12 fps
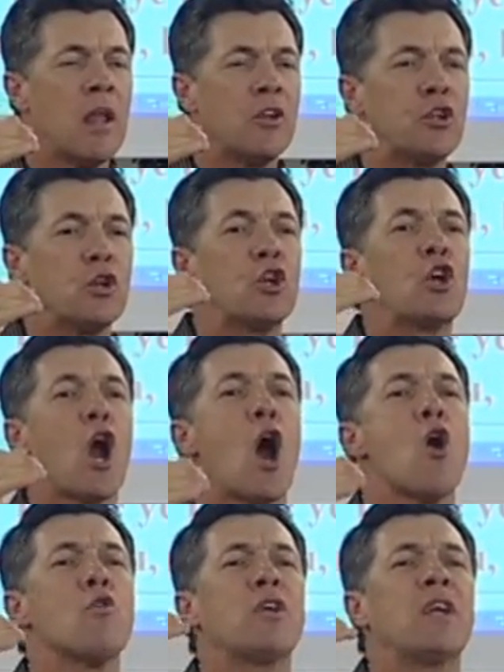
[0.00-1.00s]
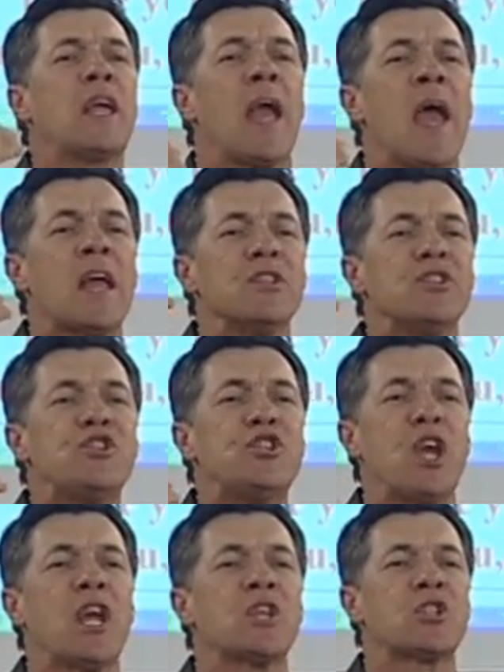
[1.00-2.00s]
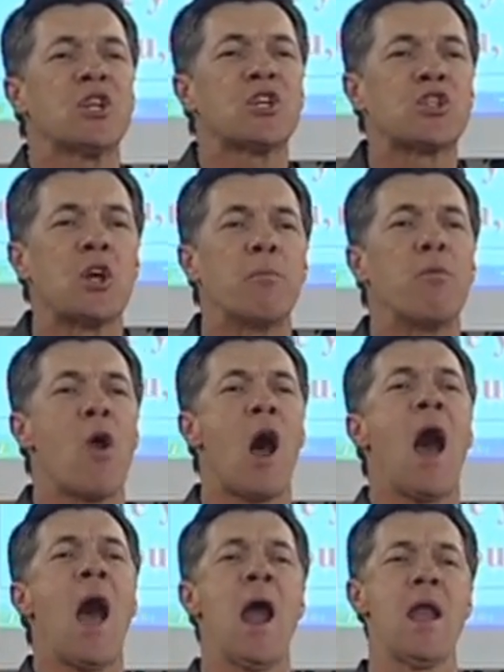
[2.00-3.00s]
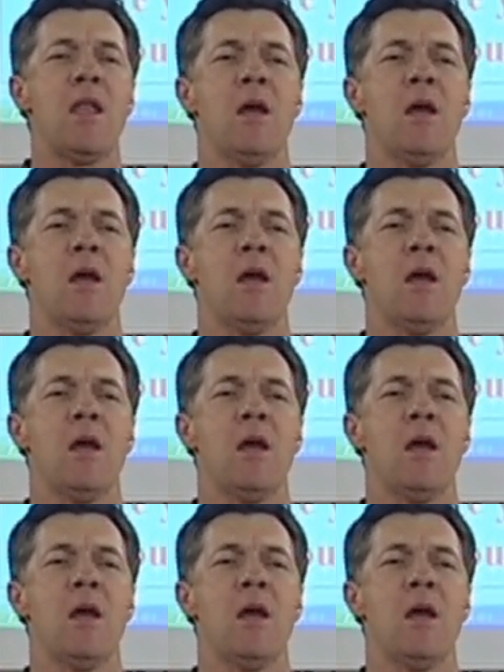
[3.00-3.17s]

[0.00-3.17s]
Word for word: to go get Jesus a bride.